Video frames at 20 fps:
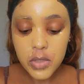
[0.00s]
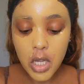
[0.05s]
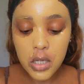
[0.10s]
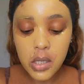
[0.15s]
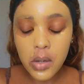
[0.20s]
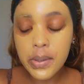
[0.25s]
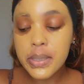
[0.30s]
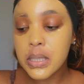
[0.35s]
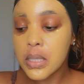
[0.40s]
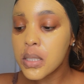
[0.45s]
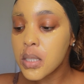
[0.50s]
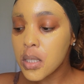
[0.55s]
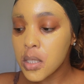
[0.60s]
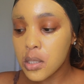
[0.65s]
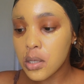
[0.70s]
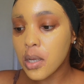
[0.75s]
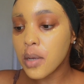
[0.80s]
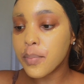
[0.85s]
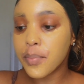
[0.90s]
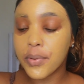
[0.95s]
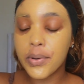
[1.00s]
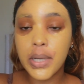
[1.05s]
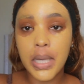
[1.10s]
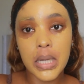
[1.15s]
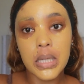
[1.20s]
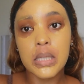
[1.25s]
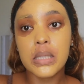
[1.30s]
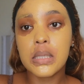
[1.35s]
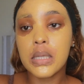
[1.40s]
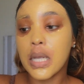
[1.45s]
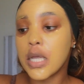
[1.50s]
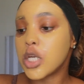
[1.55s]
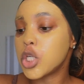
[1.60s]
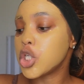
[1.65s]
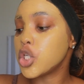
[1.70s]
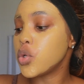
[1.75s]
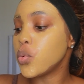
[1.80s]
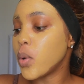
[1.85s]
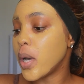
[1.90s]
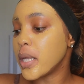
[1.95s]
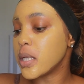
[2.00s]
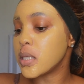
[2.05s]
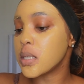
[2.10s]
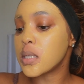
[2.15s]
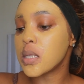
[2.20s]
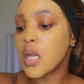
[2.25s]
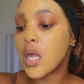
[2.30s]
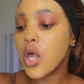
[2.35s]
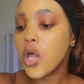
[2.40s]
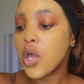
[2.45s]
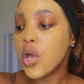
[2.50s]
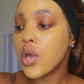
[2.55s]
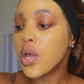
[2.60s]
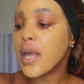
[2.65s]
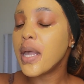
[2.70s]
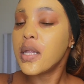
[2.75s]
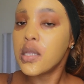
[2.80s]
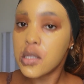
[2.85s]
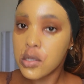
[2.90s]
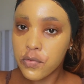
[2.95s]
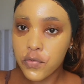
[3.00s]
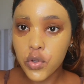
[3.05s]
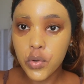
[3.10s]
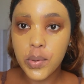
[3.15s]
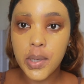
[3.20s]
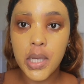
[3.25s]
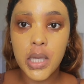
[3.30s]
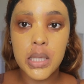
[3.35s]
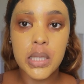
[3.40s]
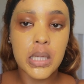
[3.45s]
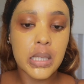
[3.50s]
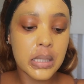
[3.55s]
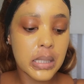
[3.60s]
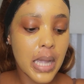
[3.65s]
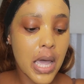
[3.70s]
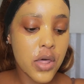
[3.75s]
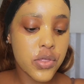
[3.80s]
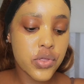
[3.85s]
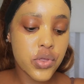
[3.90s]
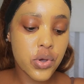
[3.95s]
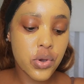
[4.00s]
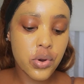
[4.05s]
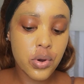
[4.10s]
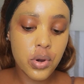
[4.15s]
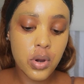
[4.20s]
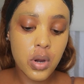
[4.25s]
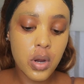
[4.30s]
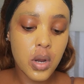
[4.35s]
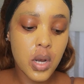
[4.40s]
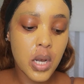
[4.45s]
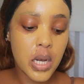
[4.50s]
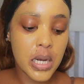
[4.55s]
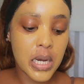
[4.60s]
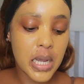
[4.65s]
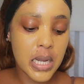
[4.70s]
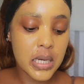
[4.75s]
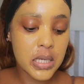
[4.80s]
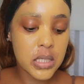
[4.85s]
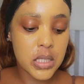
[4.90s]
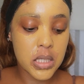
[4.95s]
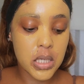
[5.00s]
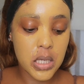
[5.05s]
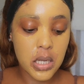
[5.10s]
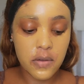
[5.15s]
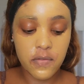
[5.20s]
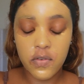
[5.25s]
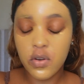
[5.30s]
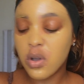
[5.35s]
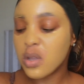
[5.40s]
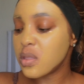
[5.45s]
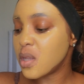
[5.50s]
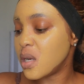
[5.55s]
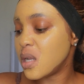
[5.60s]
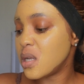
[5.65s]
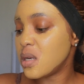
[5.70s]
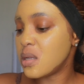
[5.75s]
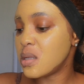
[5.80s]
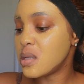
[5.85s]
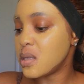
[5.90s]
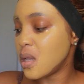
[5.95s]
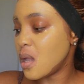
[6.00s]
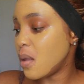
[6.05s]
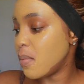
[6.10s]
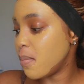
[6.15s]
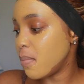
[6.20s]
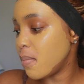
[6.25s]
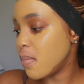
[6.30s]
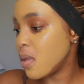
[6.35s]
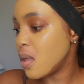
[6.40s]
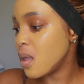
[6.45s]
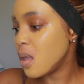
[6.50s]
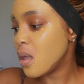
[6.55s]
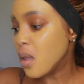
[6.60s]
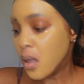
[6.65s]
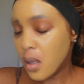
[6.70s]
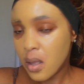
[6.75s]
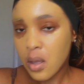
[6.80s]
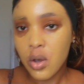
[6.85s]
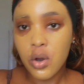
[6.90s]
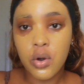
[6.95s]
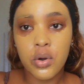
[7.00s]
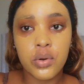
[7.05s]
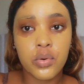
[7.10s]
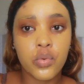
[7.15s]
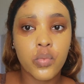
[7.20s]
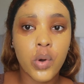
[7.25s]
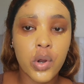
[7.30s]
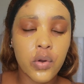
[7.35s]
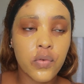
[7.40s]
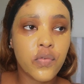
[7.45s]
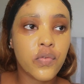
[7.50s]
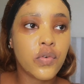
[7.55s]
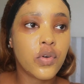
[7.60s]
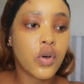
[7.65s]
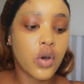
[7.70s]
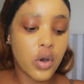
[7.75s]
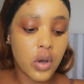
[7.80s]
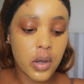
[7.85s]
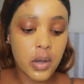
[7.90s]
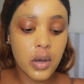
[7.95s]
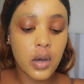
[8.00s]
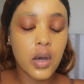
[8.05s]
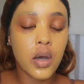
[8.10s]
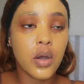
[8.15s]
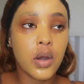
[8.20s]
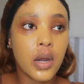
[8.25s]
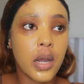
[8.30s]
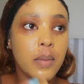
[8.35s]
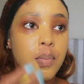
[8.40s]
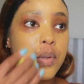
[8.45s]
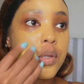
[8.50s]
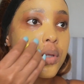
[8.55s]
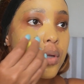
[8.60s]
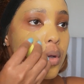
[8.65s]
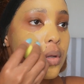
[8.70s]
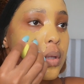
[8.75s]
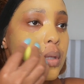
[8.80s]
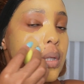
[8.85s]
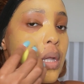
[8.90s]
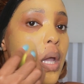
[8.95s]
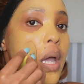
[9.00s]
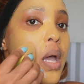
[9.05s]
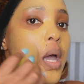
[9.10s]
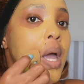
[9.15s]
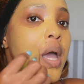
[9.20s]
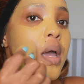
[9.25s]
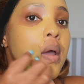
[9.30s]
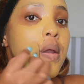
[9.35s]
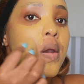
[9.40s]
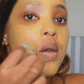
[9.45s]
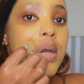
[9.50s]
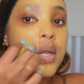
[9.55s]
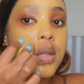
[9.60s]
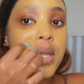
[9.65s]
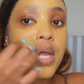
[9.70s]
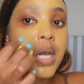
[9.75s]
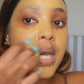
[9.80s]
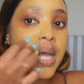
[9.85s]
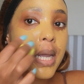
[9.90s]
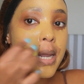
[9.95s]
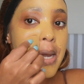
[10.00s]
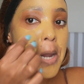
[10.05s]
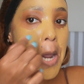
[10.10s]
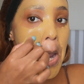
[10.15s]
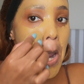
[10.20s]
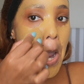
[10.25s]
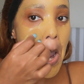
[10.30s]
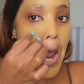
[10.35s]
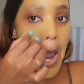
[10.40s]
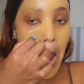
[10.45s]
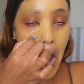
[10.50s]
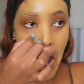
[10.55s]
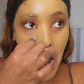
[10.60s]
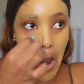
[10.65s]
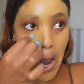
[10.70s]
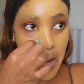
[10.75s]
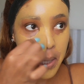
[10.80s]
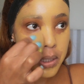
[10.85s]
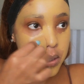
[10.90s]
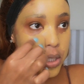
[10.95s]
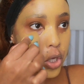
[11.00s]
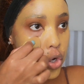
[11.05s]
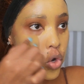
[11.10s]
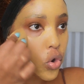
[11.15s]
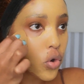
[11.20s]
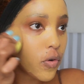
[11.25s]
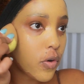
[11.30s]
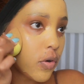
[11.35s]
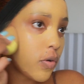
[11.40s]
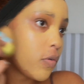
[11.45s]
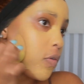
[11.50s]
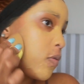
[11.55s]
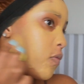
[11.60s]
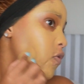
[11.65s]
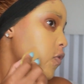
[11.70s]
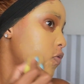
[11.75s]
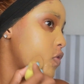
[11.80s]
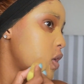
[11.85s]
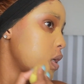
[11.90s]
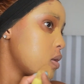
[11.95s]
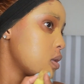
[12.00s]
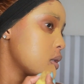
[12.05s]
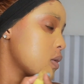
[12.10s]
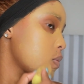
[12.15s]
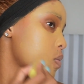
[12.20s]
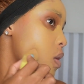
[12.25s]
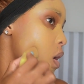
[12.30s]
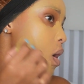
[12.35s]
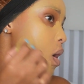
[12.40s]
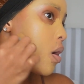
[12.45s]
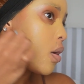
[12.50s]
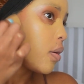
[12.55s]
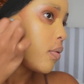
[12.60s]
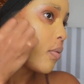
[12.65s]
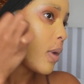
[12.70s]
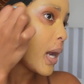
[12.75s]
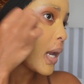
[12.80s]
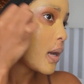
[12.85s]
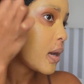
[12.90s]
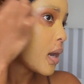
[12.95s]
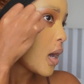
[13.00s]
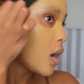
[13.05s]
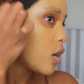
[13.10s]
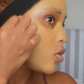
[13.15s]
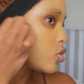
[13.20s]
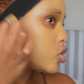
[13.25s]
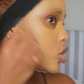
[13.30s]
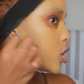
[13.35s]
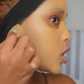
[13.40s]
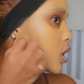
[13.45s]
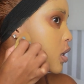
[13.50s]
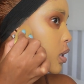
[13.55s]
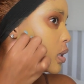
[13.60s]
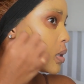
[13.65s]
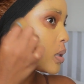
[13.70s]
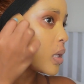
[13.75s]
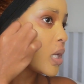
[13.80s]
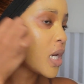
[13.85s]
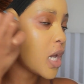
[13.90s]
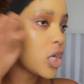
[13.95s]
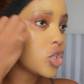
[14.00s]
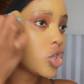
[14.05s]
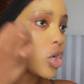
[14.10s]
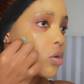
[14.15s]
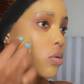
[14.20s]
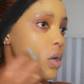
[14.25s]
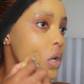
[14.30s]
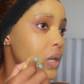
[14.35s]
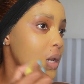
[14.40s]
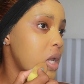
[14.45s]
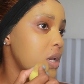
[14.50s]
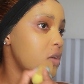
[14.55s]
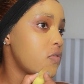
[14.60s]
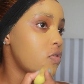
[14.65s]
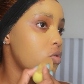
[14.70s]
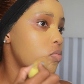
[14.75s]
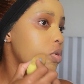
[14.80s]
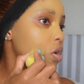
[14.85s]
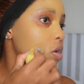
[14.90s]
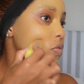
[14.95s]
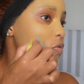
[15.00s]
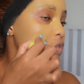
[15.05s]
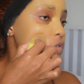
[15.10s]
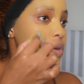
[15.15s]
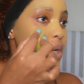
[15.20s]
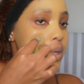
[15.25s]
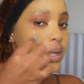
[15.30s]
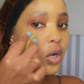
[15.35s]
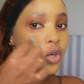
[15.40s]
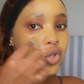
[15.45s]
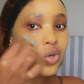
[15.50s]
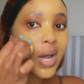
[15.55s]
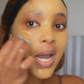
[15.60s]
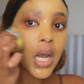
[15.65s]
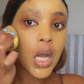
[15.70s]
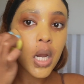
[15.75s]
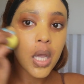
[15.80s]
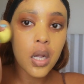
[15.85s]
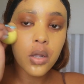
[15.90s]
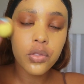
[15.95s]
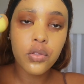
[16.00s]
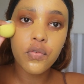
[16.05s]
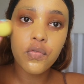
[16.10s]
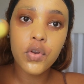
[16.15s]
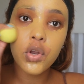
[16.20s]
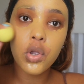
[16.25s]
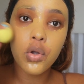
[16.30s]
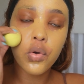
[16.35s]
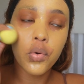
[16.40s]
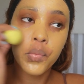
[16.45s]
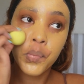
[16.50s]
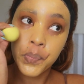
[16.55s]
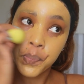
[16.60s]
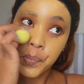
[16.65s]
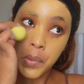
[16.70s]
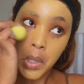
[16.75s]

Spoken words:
so I was listening to her podcast, and she was interviewing this other lady. I forgot the lady's name on one of her episodes, and the lady is in her 50s right now. She is a Nigerian lady from her 50s. I'll try and link the video